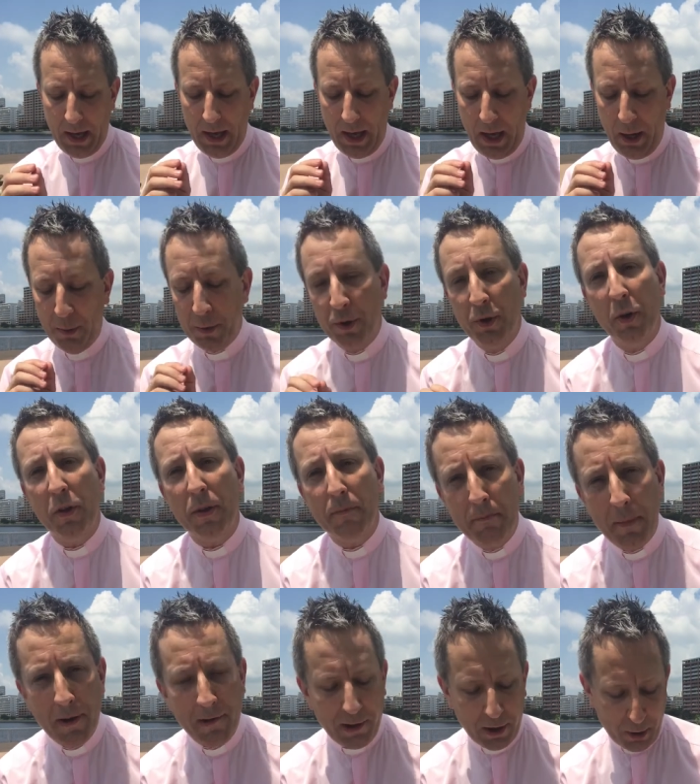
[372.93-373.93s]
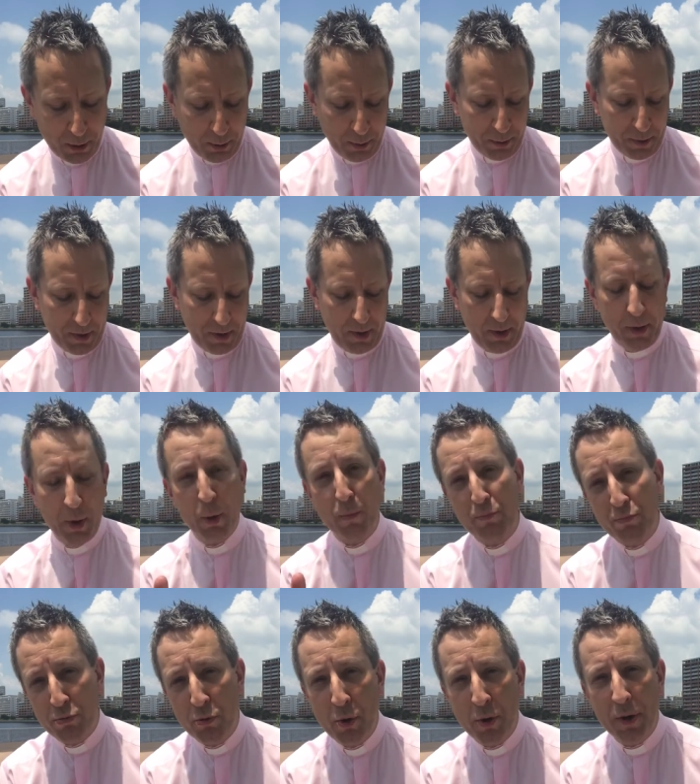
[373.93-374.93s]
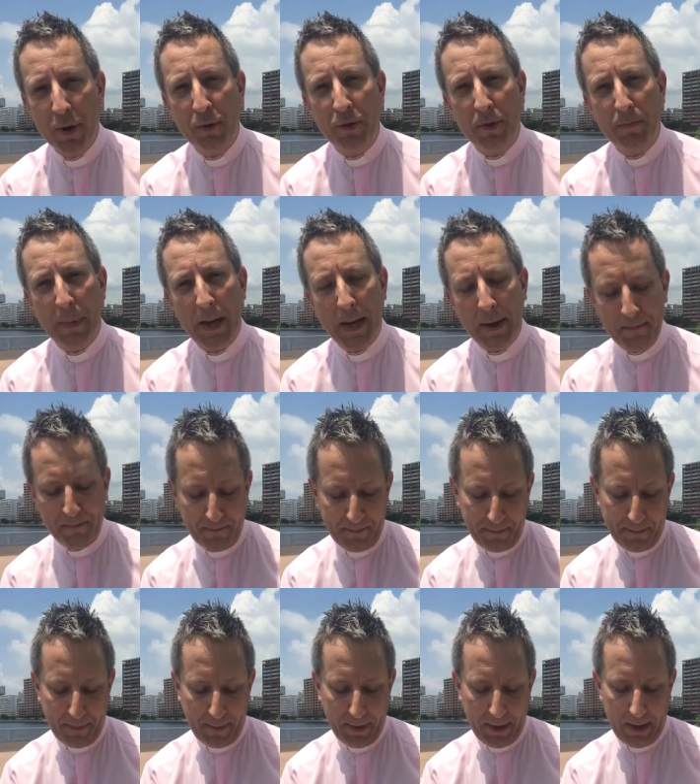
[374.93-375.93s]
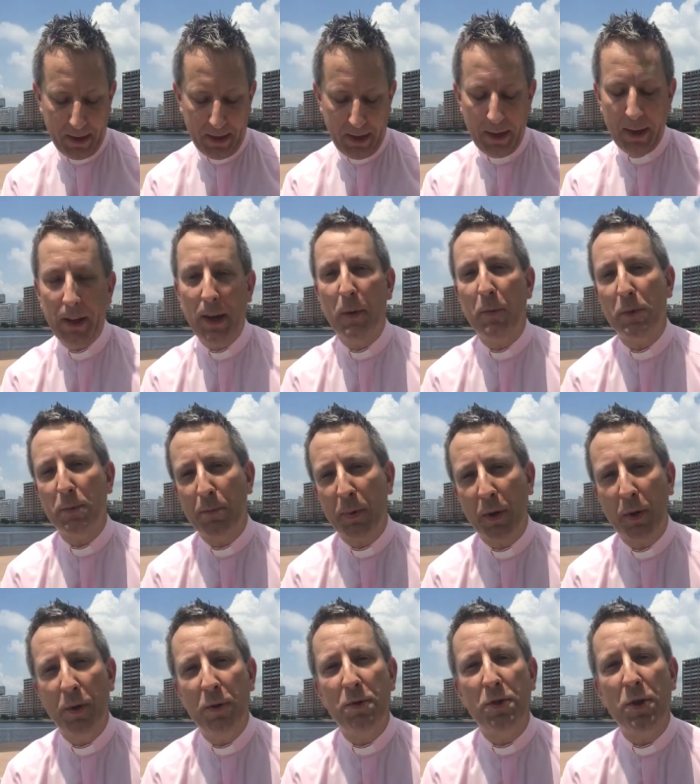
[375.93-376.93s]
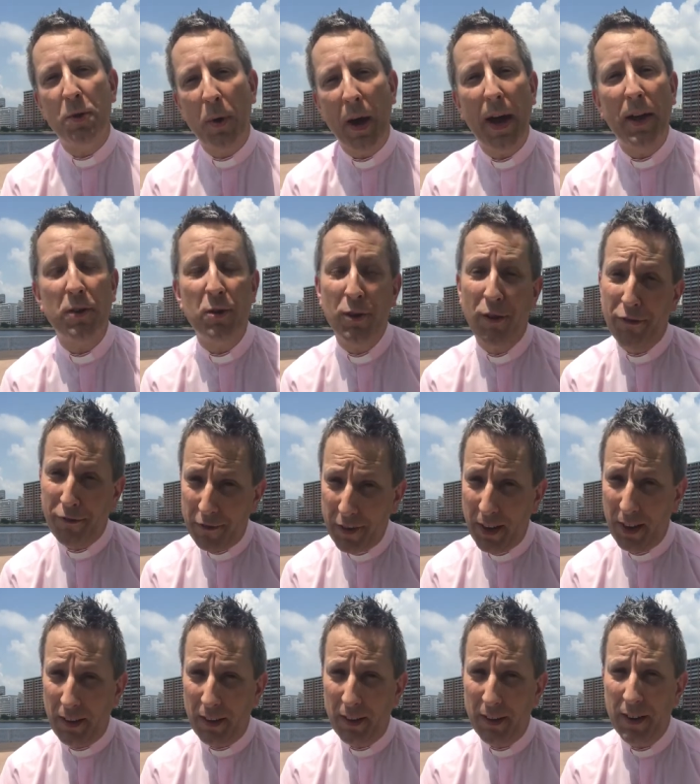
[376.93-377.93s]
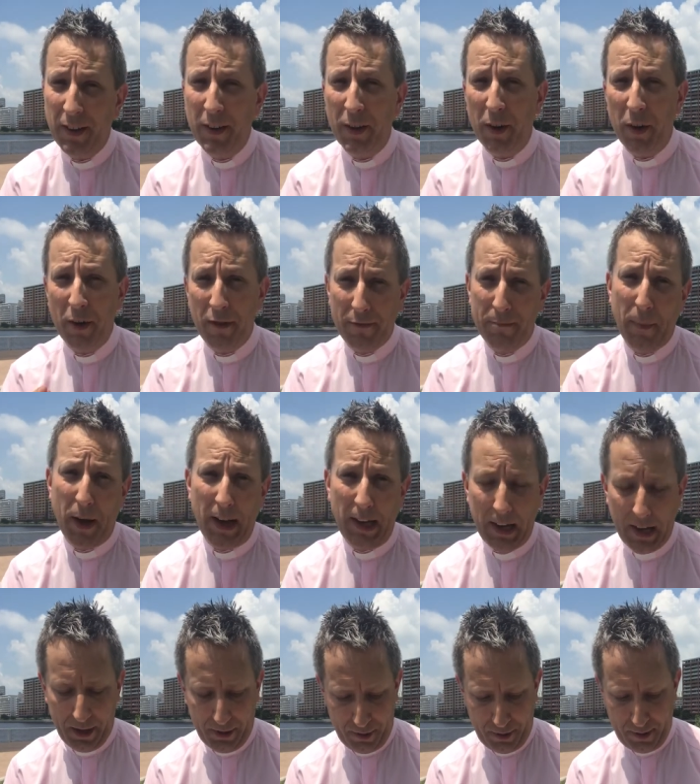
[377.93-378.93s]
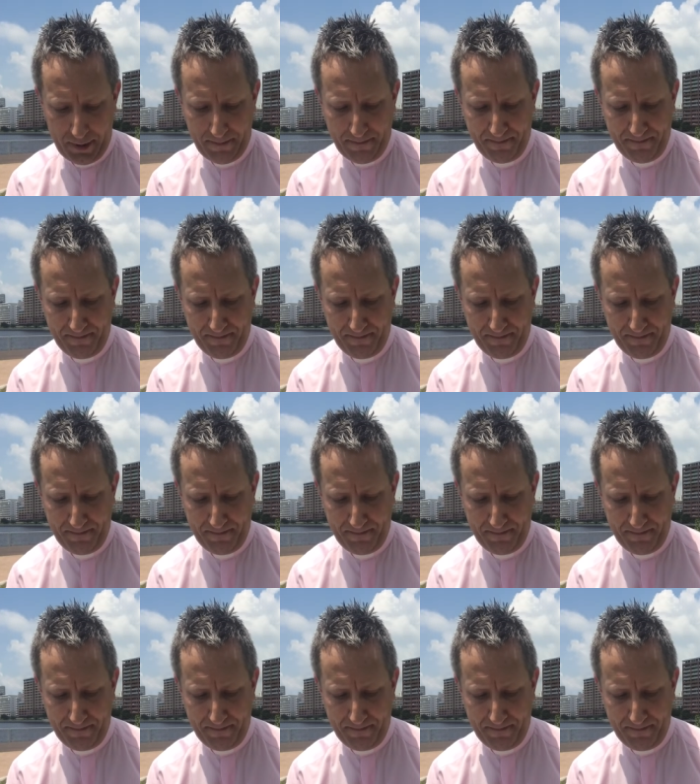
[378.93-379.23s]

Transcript: It was not the miracles that brought you to me, it was because you had your fill of my lunch.